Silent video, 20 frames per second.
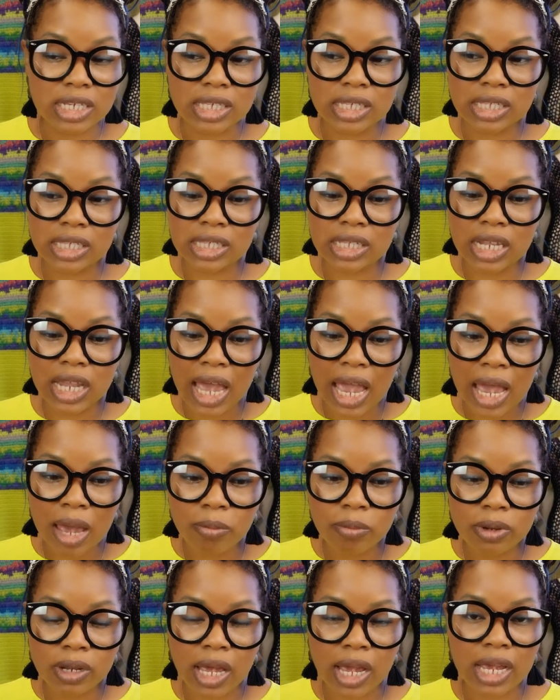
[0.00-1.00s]
The
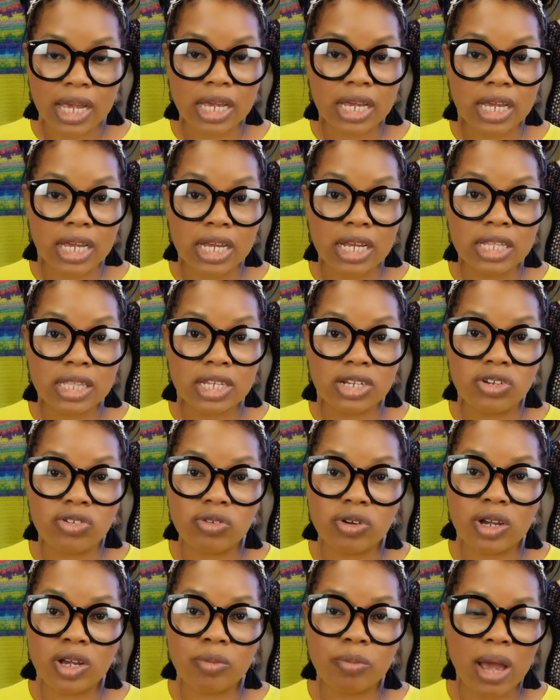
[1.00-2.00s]
slap, like in the
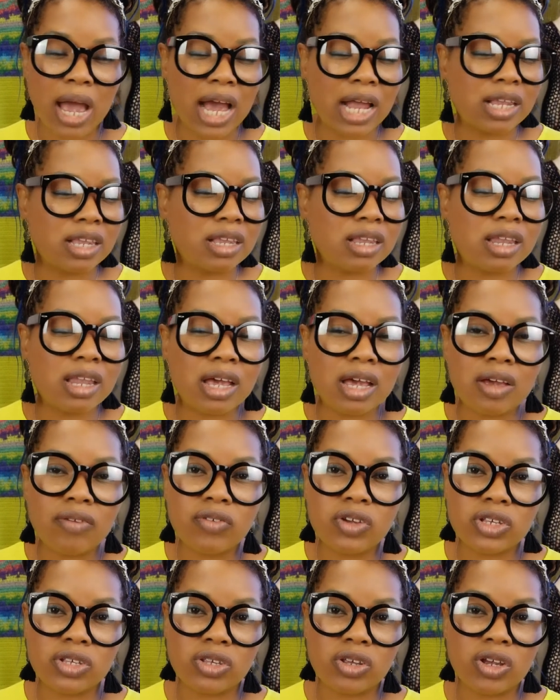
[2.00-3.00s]
drum, I
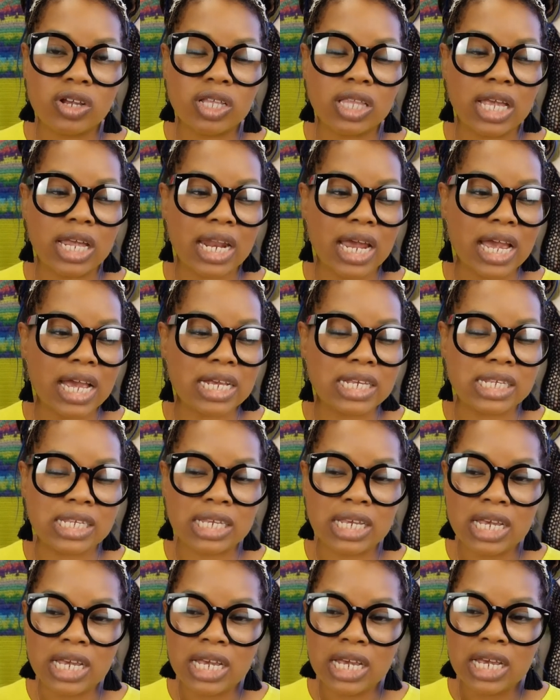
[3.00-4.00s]
love a song that
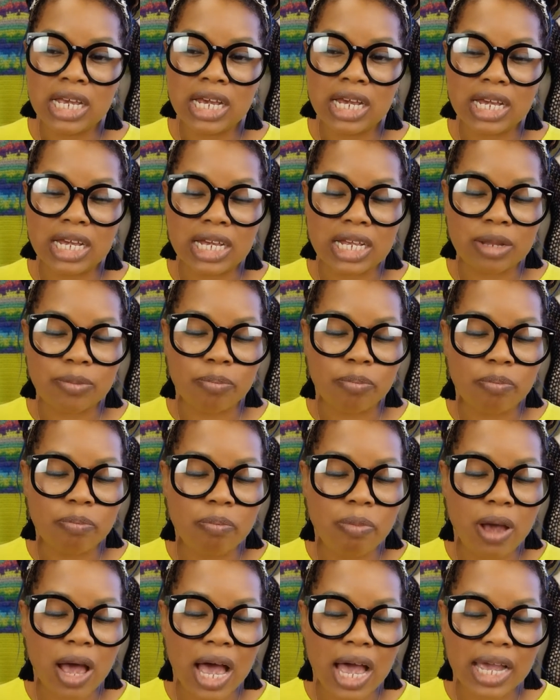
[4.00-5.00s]
has a
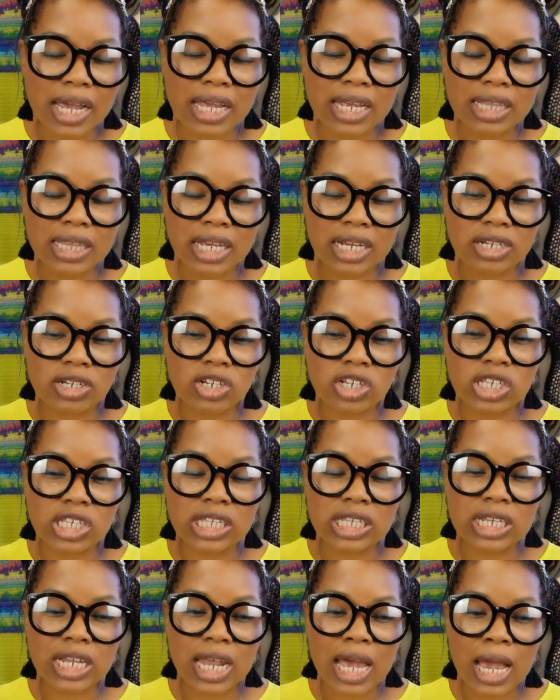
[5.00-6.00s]
pocket that
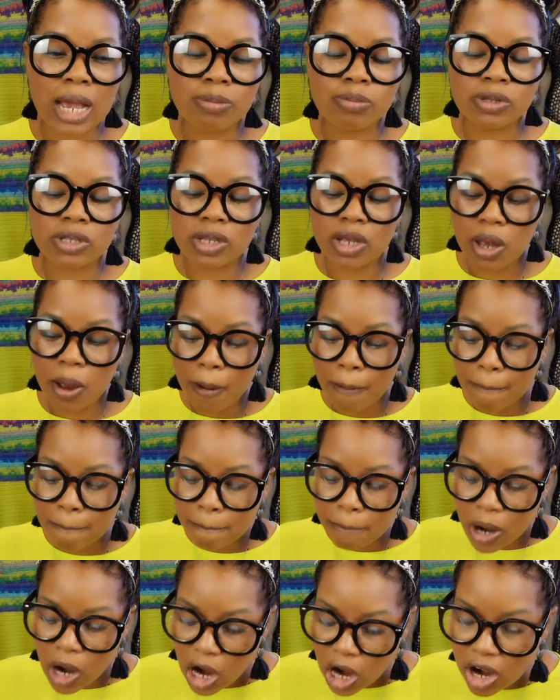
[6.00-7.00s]
just slaps
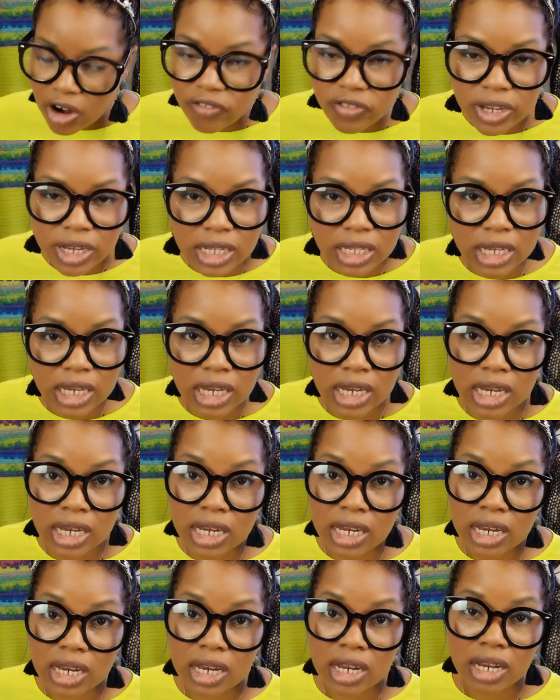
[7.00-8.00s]

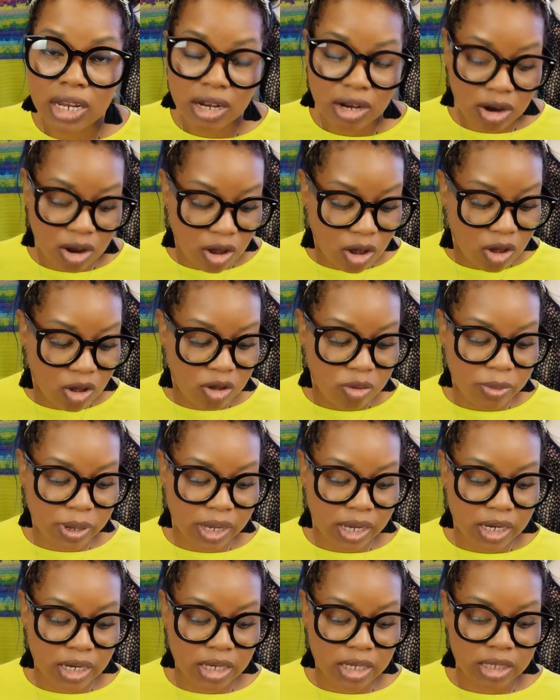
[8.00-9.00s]
perfectly. Oh
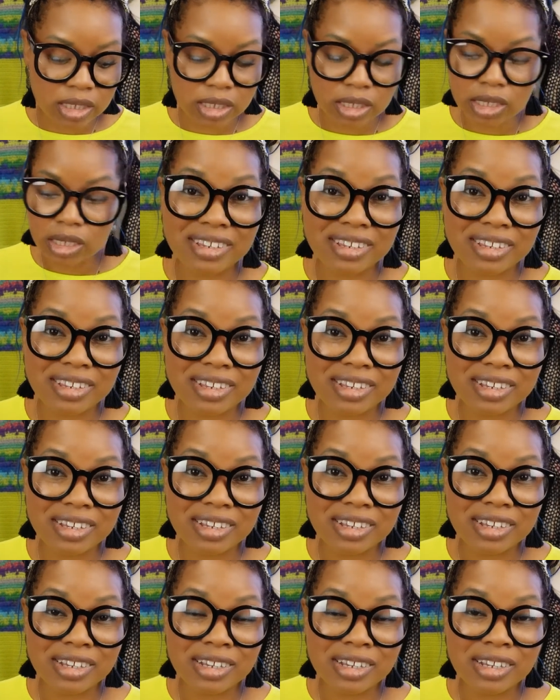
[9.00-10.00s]
my goodness.
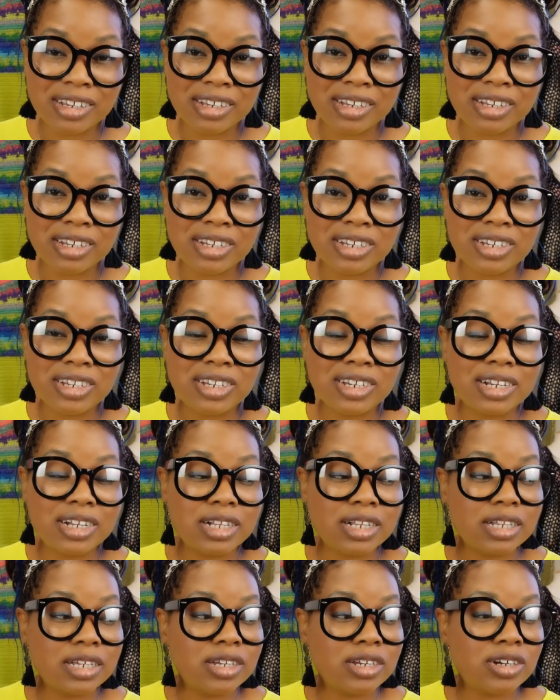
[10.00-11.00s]
She
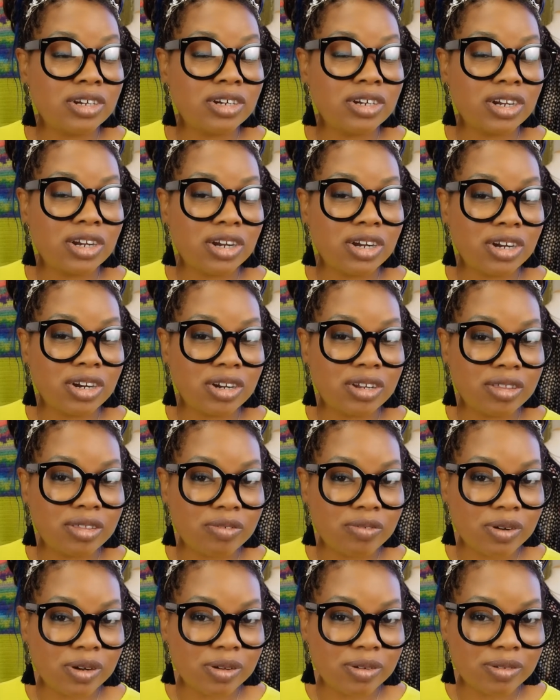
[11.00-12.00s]
cleared her
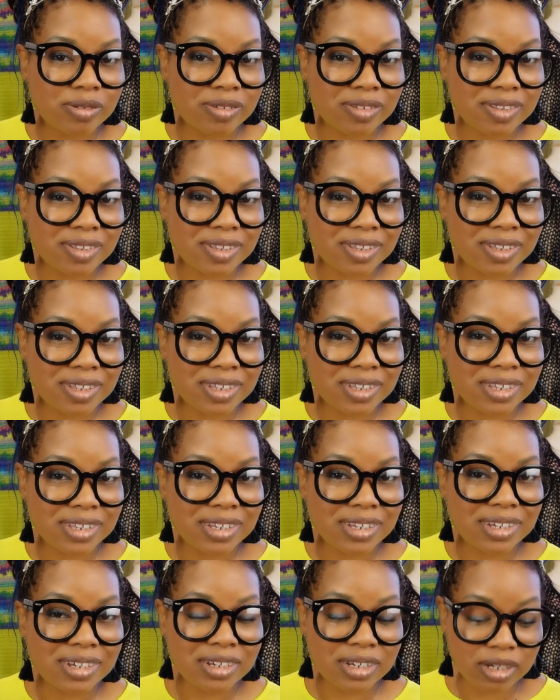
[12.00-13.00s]
throat.
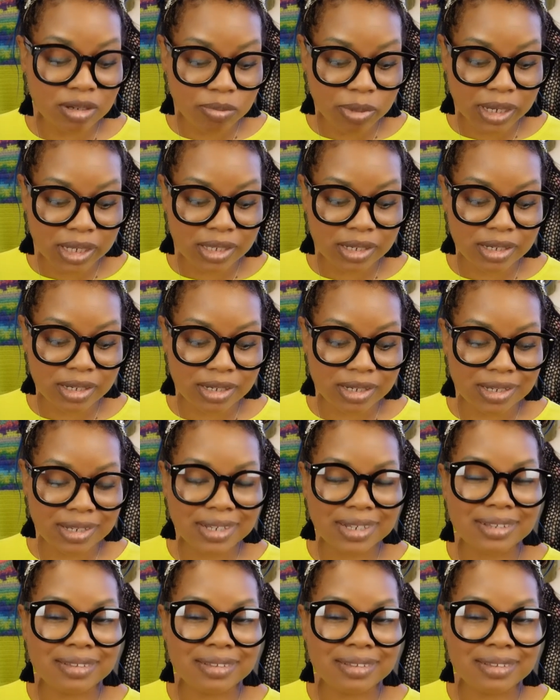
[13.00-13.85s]
She about to...